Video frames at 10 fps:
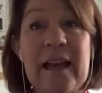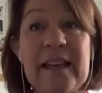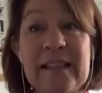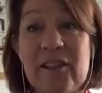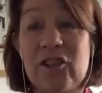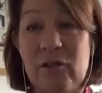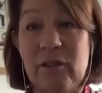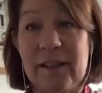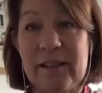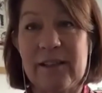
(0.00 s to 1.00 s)
is it too
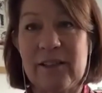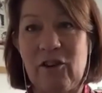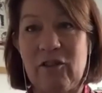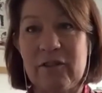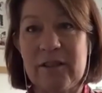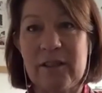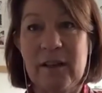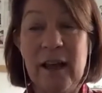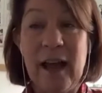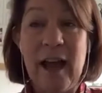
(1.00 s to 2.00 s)
late to start?
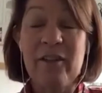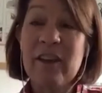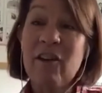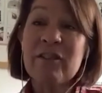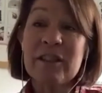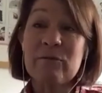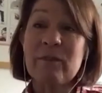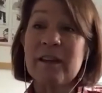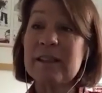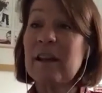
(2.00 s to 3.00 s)
And the answer
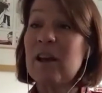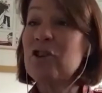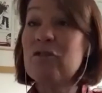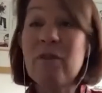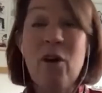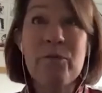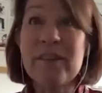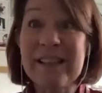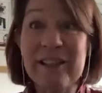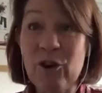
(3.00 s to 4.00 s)
is
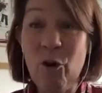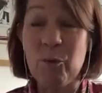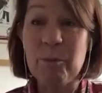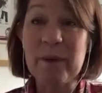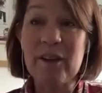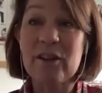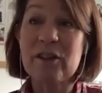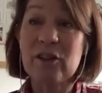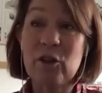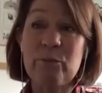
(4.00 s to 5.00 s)
obviously not,
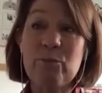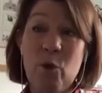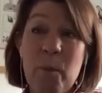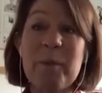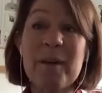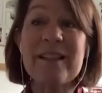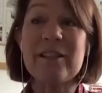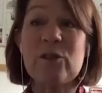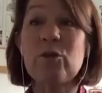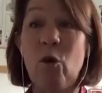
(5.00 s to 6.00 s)
because you've probably
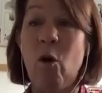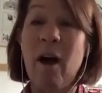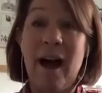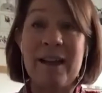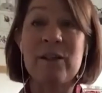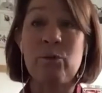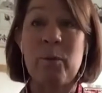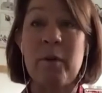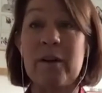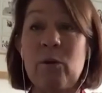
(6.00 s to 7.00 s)
still got, as a
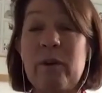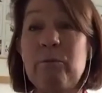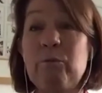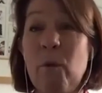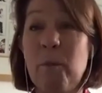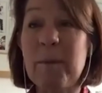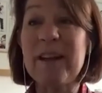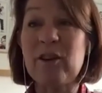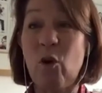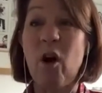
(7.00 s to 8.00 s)
woman, we've
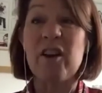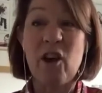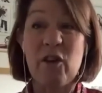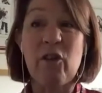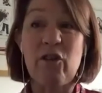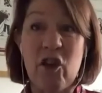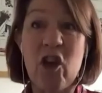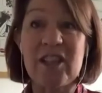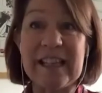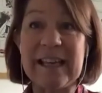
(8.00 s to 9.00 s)
probably got another
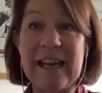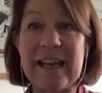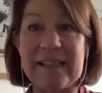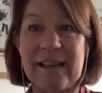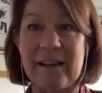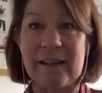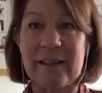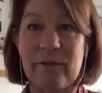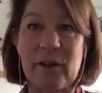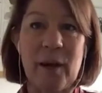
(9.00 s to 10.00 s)
30 years in us.
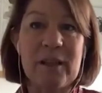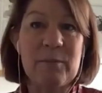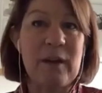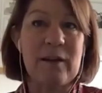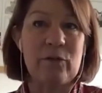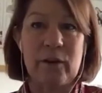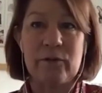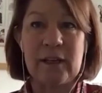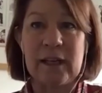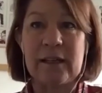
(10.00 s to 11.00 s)
If you're coming to me in your
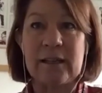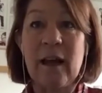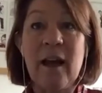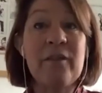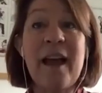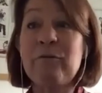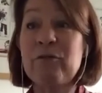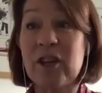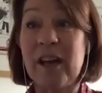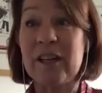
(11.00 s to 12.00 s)
50s, the
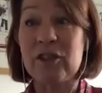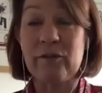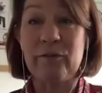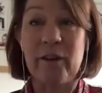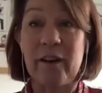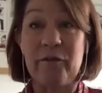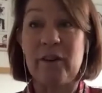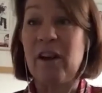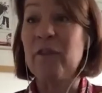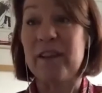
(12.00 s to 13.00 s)
average age for
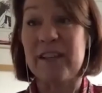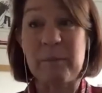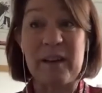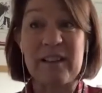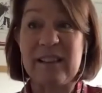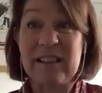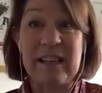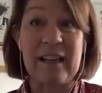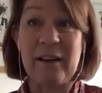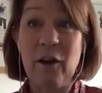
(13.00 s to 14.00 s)
life
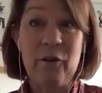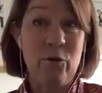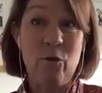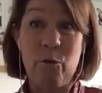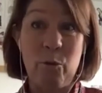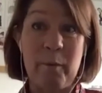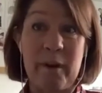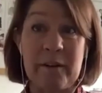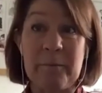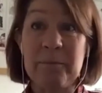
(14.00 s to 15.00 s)
expectancy for a
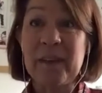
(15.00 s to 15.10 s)
woman